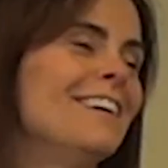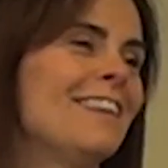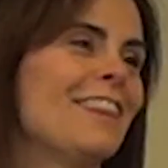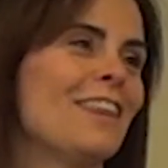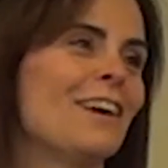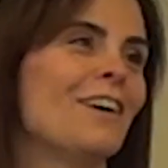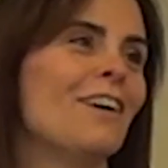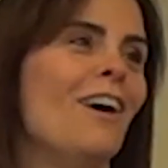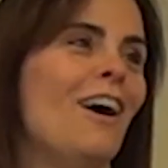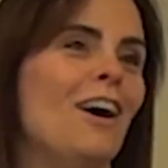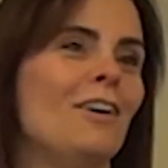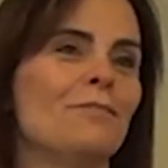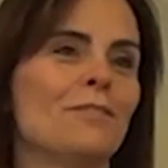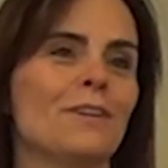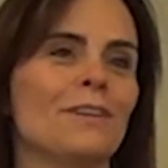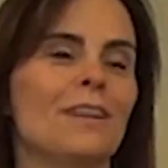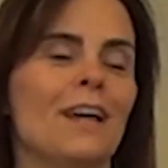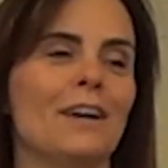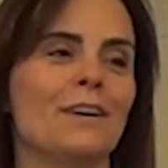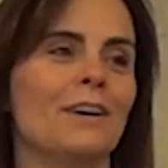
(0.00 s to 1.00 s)
their
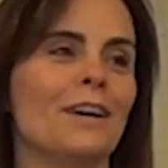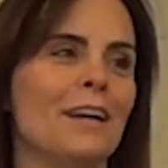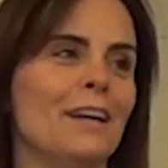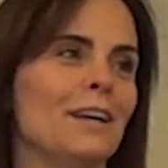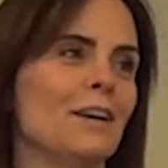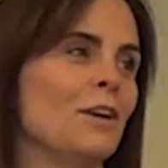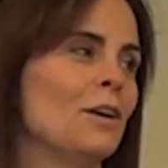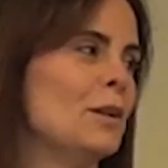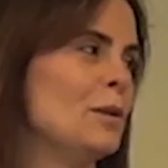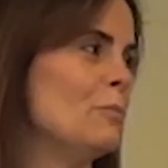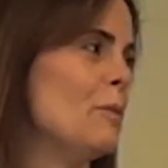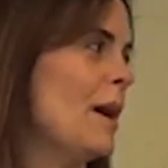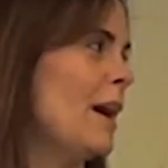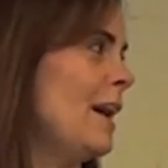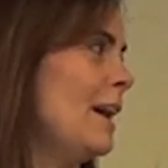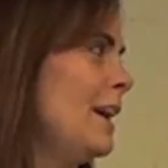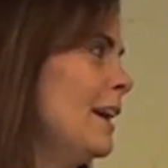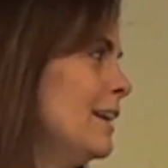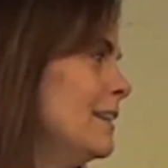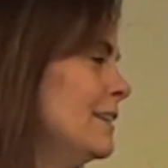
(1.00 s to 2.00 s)
offer letter and a goodie
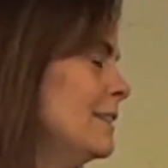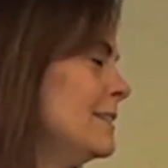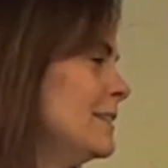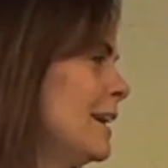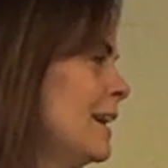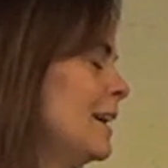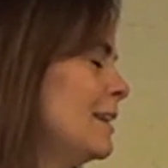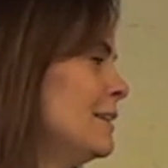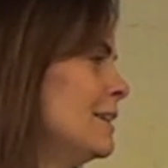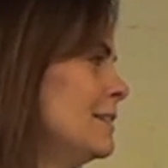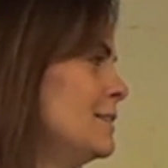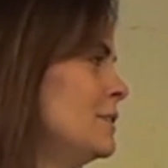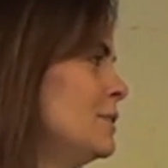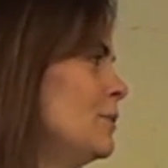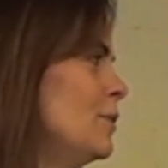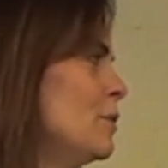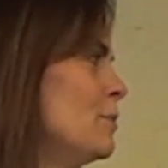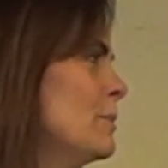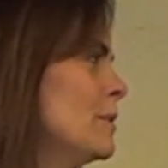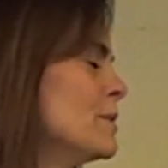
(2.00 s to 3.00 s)
bag and uh, to
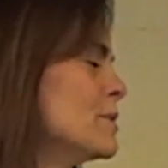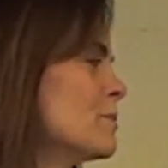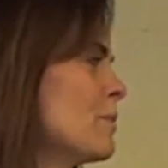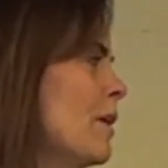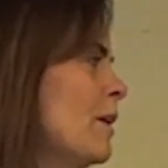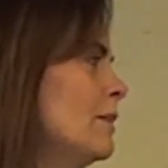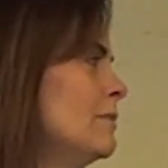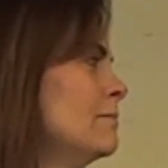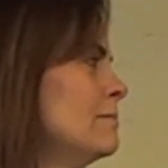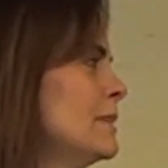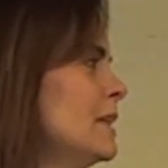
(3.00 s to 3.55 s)
them as well.